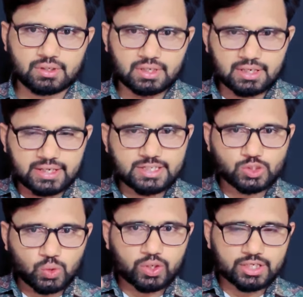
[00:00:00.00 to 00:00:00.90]
Let's
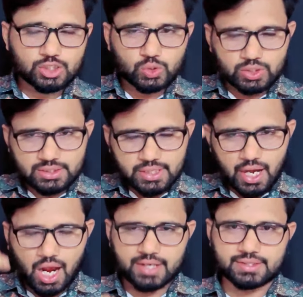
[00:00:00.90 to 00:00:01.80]
look into in a
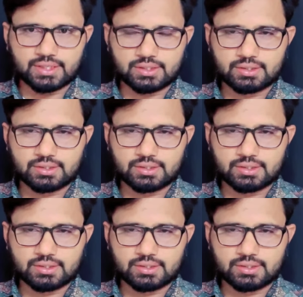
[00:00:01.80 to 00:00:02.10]
order.